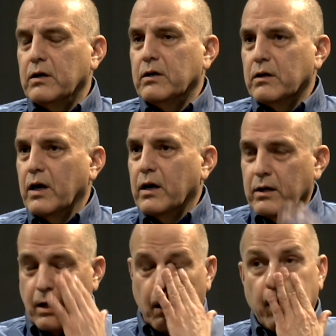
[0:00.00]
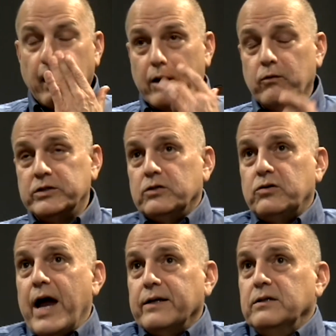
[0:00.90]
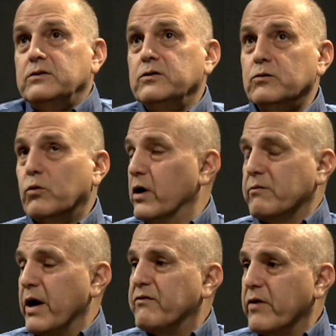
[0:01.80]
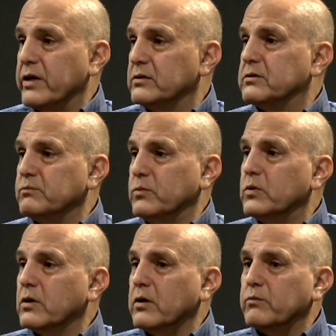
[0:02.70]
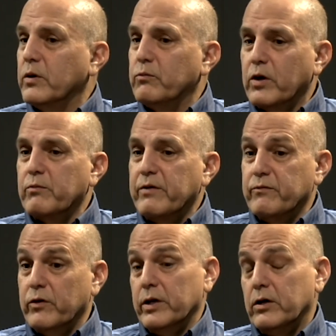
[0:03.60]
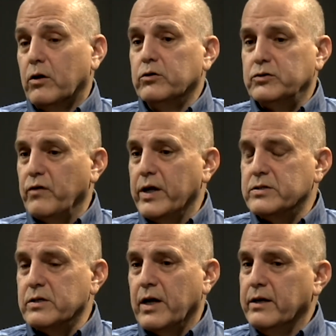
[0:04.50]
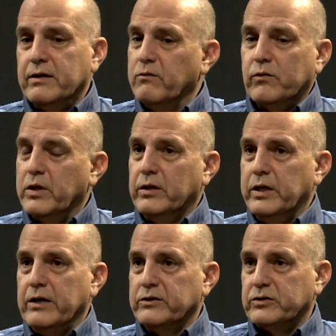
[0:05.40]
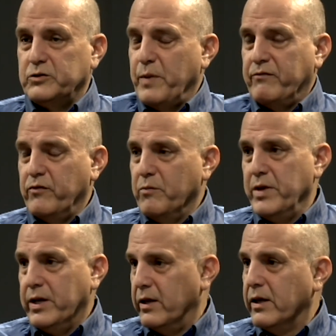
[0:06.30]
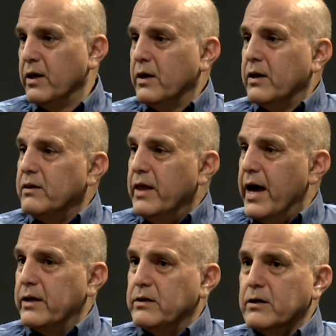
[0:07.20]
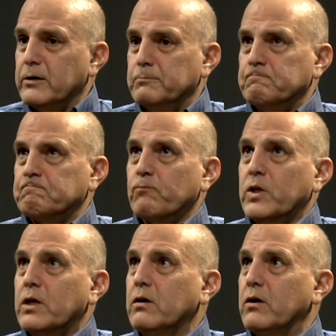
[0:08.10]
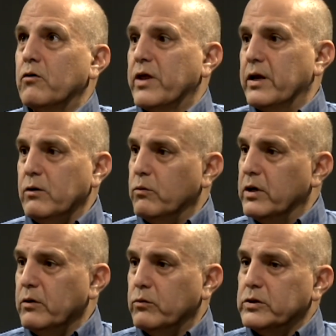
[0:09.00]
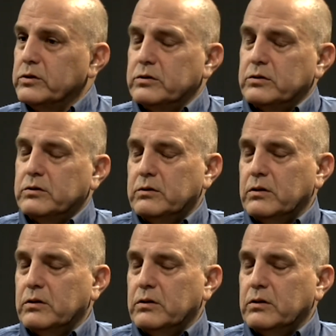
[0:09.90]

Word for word: uh, uh I was attracted to one of my friends, you know, one of my really close friends, and I didn't suspect for a minute that, um, you know, that he, he was uh,